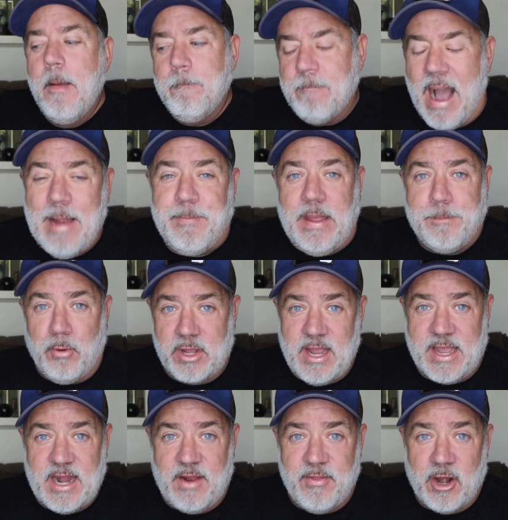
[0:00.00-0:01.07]
my people can
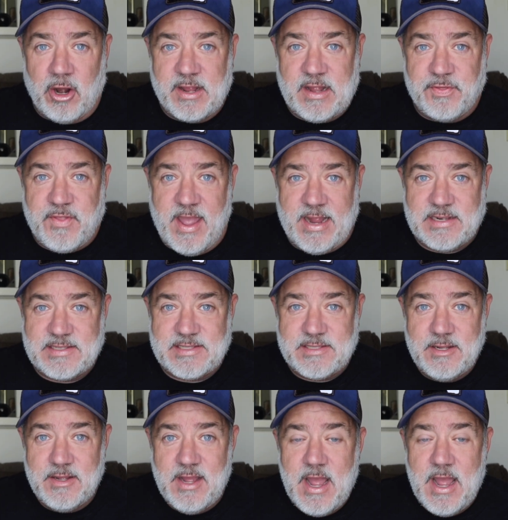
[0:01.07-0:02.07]
get in there and get things.